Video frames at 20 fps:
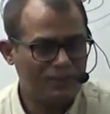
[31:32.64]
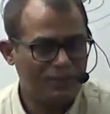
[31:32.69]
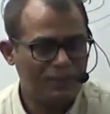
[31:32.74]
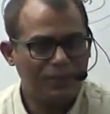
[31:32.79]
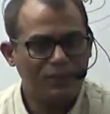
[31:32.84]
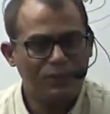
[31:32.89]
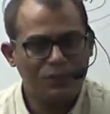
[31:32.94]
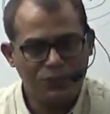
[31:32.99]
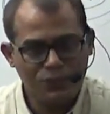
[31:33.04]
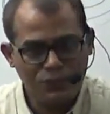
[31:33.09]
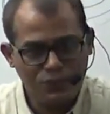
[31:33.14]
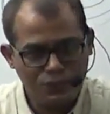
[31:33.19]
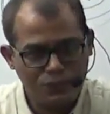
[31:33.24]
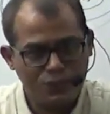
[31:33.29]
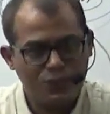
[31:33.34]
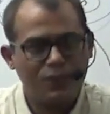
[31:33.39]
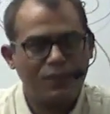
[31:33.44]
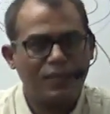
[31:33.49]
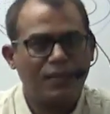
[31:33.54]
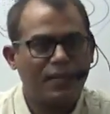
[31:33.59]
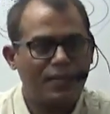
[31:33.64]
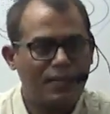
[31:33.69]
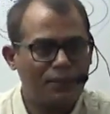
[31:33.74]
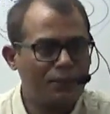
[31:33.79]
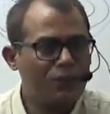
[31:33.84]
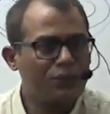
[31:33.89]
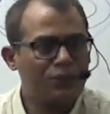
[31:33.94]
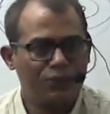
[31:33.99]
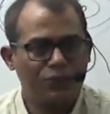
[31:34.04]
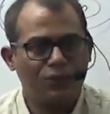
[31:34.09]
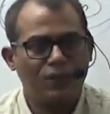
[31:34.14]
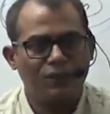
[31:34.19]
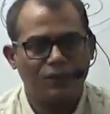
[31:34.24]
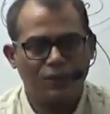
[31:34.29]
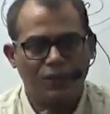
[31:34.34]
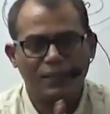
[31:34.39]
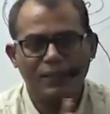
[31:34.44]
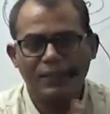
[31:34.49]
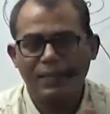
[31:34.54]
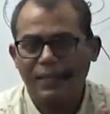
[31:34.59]
If you work hard, because you have
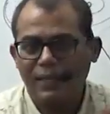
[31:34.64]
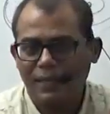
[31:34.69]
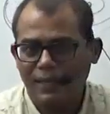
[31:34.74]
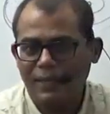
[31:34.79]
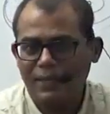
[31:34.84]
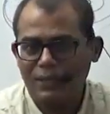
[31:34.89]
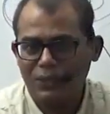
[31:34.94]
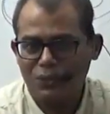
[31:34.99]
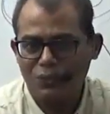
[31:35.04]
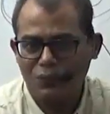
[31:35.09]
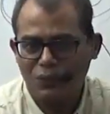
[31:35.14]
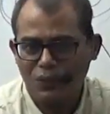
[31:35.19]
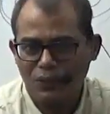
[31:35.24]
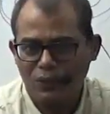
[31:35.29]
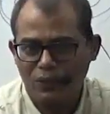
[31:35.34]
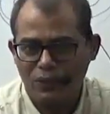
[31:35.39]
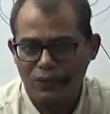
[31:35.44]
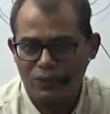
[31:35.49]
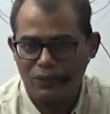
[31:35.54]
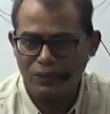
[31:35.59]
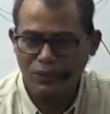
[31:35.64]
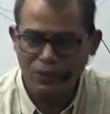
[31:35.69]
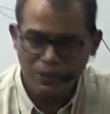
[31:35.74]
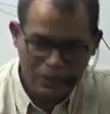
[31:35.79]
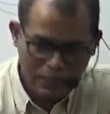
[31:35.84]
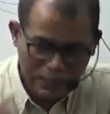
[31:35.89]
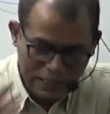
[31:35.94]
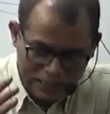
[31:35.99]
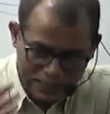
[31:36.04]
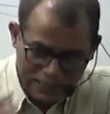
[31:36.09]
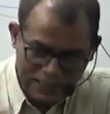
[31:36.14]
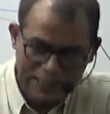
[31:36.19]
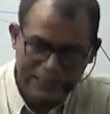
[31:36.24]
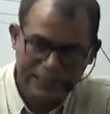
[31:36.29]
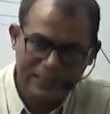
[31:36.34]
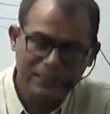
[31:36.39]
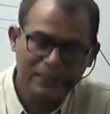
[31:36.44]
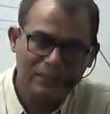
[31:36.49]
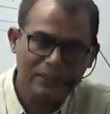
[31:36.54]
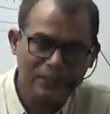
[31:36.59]
other areas to work also,
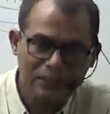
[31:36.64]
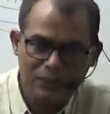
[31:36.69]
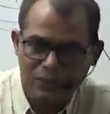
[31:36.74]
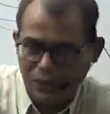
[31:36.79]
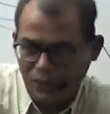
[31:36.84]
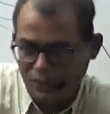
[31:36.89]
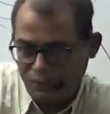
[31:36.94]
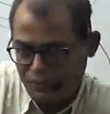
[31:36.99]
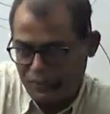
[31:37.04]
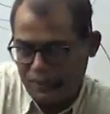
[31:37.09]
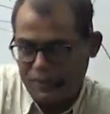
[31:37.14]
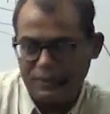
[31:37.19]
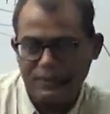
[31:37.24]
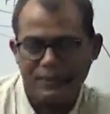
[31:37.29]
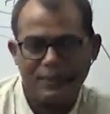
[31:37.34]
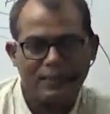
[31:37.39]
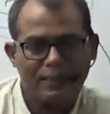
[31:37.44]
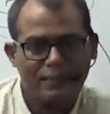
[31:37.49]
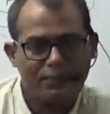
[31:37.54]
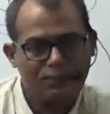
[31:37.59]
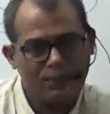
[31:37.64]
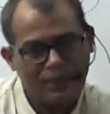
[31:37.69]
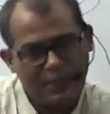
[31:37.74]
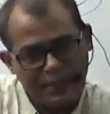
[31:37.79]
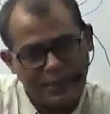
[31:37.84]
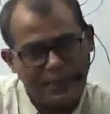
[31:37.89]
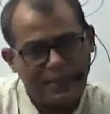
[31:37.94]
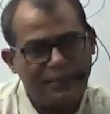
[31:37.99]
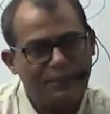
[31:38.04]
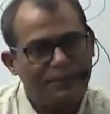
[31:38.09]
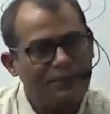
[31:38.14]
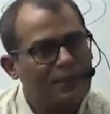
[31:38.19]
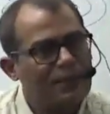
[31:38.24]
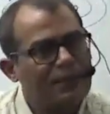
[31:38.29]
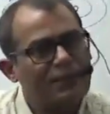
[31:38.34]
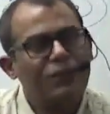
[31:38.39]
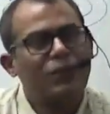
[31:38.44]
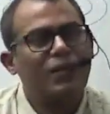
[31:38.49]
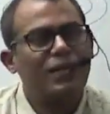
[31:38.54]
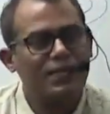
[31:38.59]
yet you have one area of
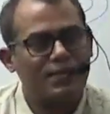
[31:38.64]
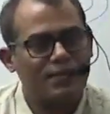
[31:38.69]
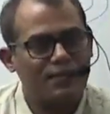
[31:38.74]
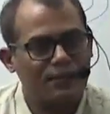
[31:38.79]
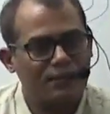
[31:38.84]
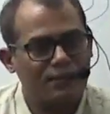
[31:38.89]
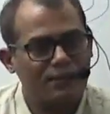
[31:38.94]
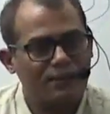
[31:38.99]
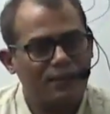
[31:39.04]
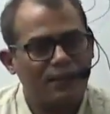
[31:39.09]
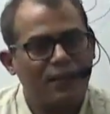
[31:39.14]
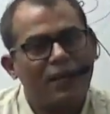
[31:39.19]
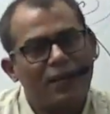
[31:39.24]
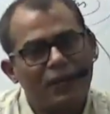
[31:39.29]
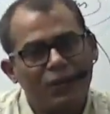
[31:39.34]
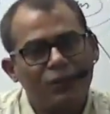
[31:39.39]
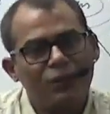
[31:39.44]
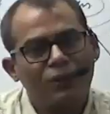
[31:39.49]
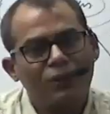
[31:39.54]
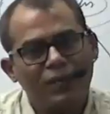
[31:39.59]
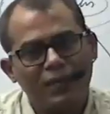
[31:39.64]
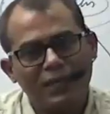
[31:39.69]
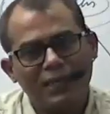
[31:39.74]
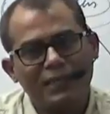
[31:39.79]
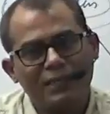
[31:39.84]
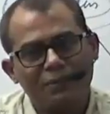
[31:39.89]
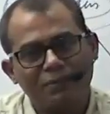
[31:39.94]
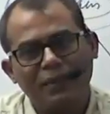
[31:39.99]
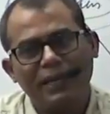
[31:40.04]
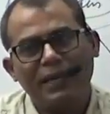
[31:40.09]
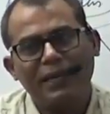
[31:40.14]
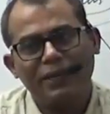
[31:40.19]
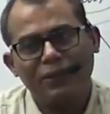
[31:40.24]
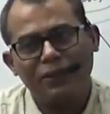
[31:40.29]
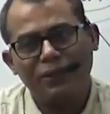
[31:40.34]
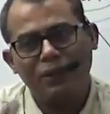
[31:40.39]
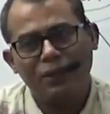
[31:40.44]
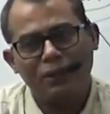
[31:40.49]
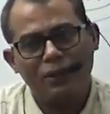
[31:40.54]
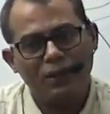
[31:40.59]
education. You know that despite
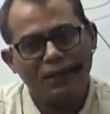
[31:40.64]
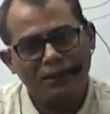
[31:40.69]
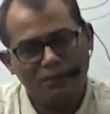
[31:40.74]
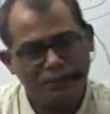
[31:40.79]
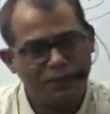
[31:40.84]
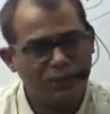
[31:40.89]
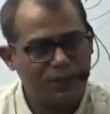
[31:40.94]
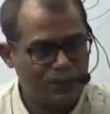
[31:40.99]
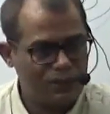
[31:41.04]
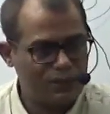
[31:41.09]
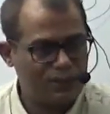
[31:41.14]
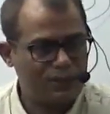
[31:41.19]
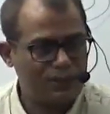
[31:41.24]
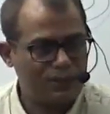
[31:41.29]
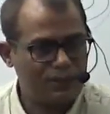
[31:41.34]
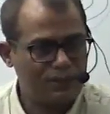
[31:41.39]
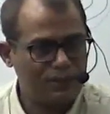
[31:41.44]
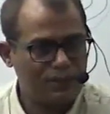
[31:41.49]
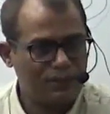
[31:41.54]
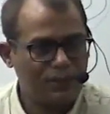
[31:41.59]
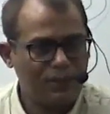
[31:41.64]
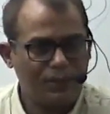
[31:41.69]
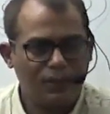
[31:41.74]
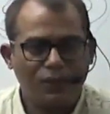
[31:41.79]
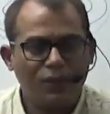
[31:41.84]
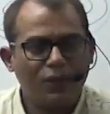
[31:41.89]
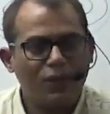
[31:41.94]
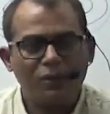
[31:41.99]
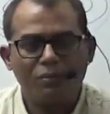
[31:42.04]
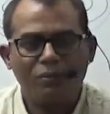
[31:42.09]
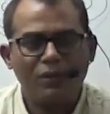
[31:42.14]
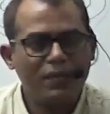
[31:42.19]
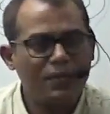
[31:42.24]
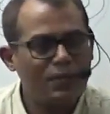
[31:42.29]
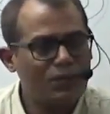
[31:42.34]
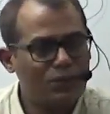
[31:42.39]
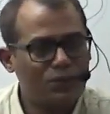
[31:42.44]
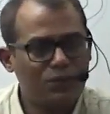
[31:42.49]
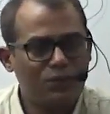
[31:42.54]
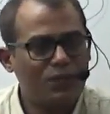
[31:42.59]
your efforts, not many
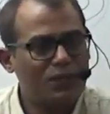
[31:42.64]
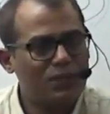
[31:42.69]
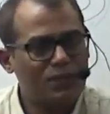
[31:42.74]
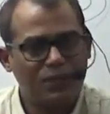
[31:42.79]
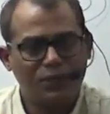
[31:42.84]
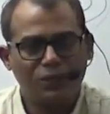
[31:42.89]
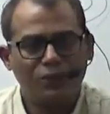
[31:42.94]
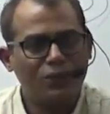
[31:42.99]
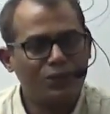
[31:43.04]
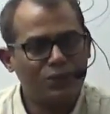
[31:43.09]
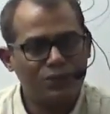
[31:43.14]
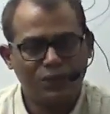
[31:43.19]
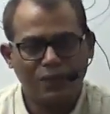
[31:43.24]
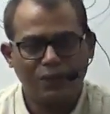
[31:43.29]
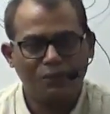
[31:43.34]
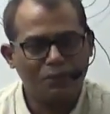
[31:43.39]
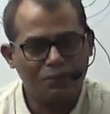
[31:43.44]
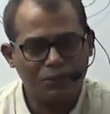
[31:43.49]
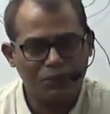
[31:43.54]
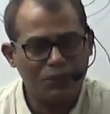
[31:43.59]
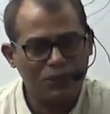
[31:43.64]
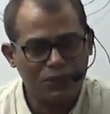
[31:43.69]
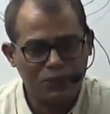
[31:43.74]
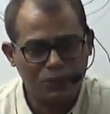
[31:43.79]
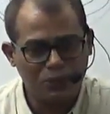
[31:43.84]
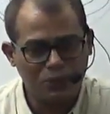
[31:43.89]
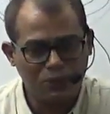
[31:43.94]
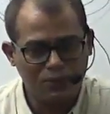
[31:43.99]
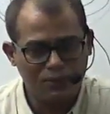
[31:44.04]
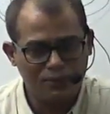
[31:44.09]
students are going to come up to the school.